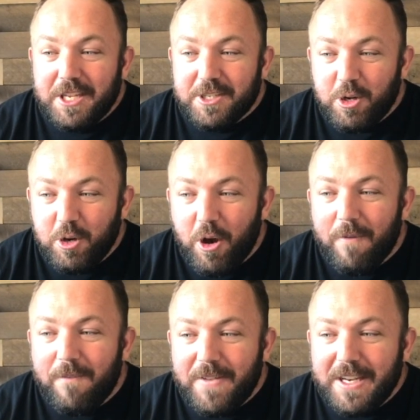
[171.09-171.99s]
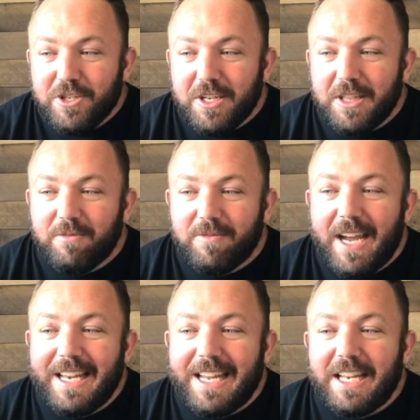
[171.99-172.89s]
Cejudo finishing the
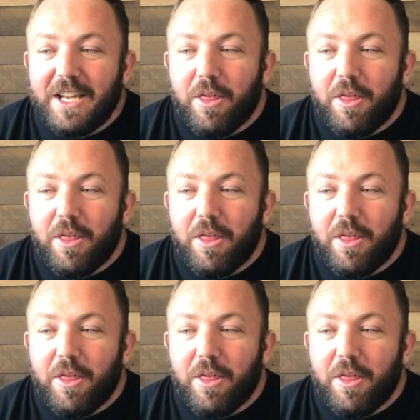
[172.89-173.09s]
fight in